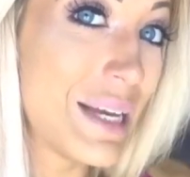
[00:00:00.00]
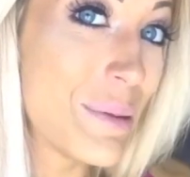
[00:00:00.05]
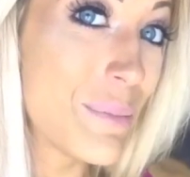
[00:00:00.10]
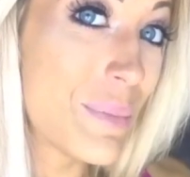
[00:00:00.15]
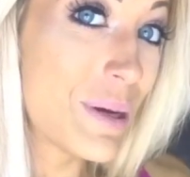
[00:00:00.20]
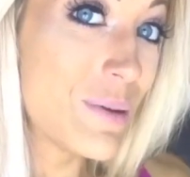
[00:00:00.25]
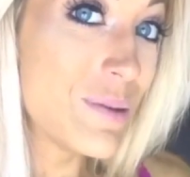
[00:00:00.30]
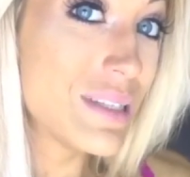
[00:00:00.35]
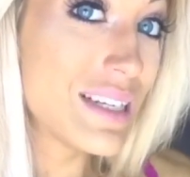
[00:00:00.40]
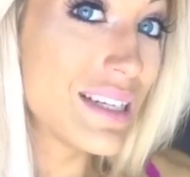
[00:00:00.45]

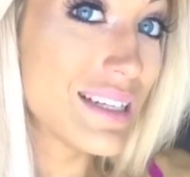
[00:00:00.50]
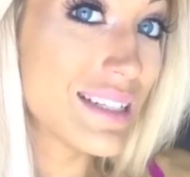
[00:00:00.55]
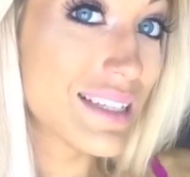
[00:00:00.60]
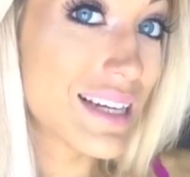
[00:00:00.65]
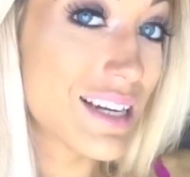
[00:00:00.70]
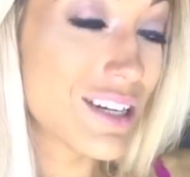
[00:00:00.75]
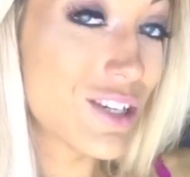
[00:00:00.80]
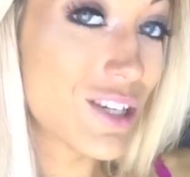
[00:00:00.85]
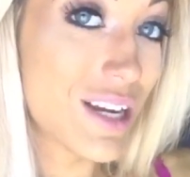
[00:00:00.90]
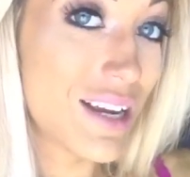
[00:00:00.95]
posing
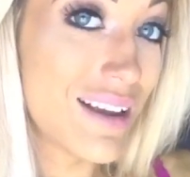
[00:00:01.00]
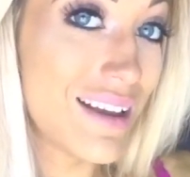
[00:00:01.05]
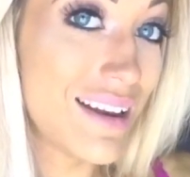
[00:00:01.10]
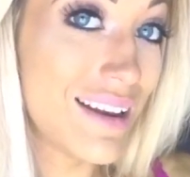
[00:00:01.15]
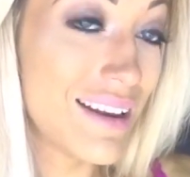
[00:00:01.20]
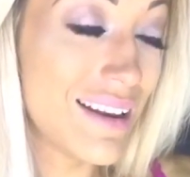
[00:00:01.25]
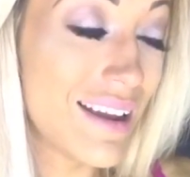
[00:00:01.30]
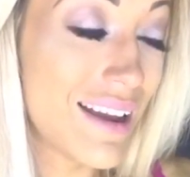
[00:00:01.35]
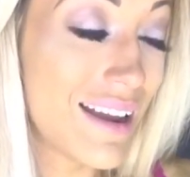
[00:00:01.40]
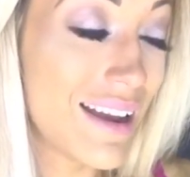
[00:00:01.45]

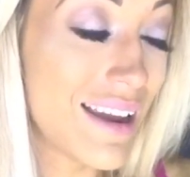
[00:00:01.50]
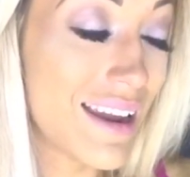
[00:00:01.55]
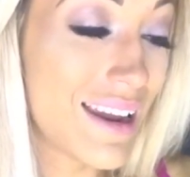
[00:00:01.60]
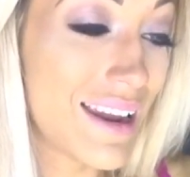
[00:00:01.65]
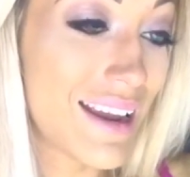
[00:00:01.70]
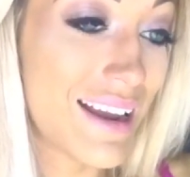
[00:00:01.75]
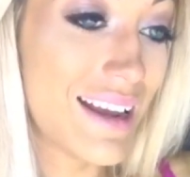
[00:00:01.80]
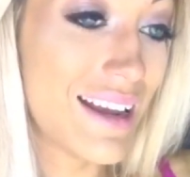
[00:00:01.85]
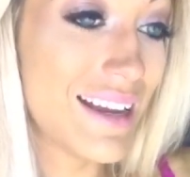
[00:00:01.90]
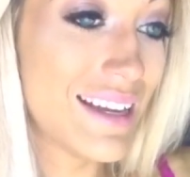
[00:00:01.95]
session,
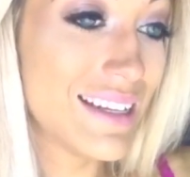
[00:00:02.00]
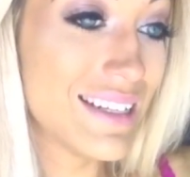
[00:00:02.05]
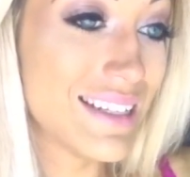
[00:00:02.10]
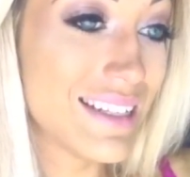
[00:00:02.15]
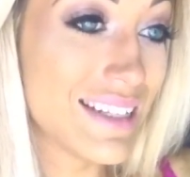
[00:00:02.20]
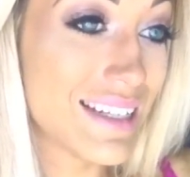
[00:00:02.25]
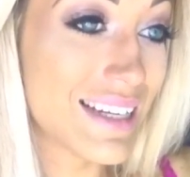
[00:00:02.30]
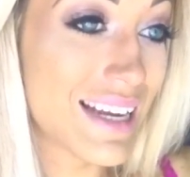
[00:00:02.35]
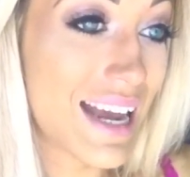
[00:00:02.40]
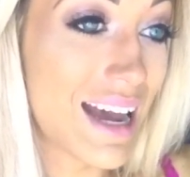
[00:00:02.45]

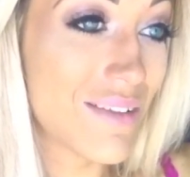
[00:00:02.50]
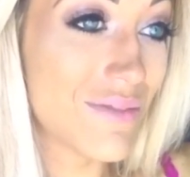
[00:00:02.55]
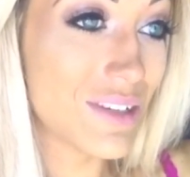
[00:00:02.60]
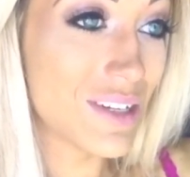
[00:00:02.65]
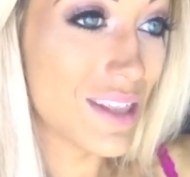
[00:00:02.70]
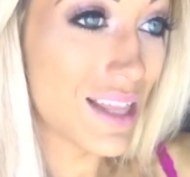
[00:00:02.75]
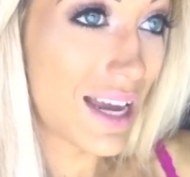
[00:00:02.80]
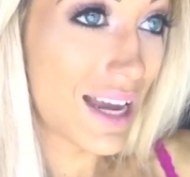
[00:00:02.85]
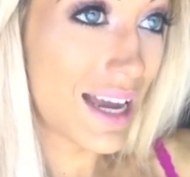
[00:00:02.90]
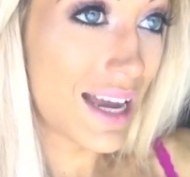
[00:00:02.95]
and
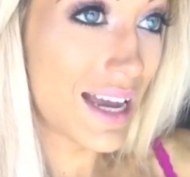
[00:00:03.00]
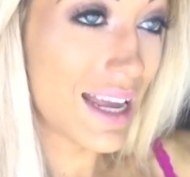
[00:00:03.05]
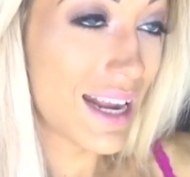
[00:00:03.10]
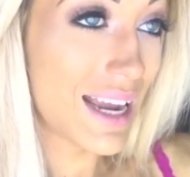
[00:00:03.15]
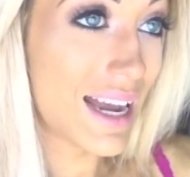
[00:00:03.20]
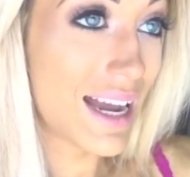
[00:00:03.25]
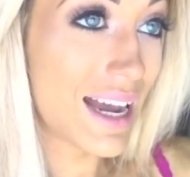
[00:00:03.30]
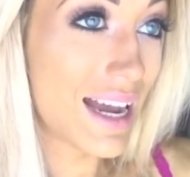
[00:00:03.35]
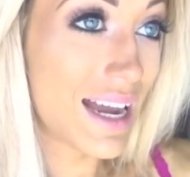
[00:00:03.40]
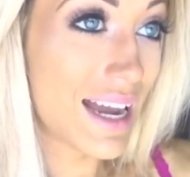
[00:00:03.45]
after that
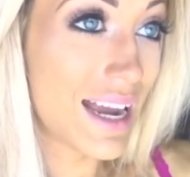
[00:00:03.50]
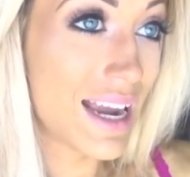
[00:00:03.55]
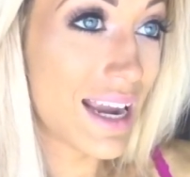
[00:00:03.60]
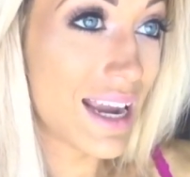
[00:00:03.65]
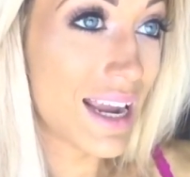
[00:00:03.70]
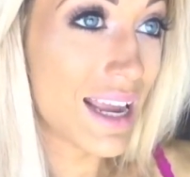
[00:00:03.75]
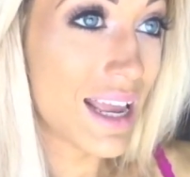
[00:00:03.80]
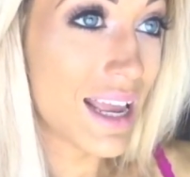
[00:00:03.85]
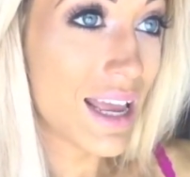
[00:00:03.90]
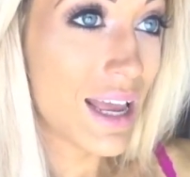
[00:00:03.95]

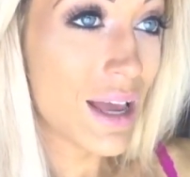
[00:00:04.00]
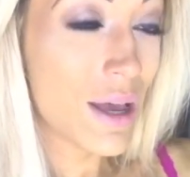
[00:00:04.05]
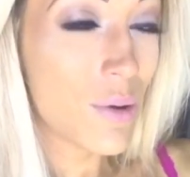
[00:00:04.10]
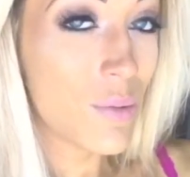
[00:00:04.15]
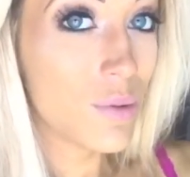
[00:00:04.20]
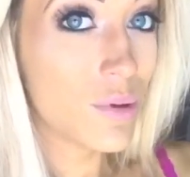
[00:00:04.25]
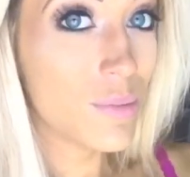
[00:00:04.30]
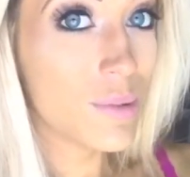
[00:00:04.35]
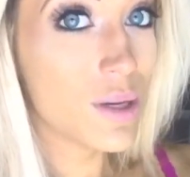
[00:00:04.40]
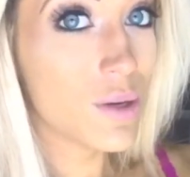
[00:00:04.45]
I
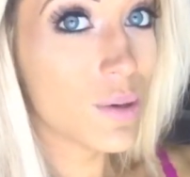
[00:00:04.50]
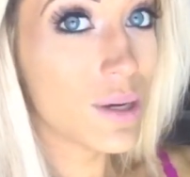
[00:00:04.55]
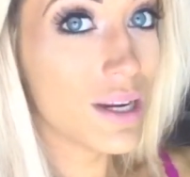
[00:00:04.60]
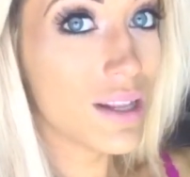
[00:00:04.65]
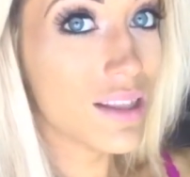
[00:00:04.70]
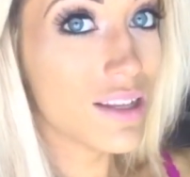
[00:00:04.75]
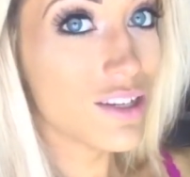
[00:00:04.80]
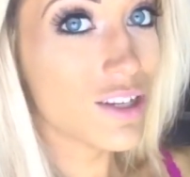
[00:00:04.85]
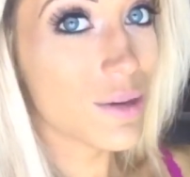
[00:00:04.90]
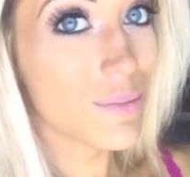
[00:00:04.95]
will be going to the
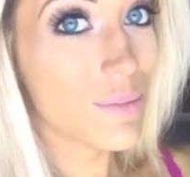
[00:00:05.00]
gym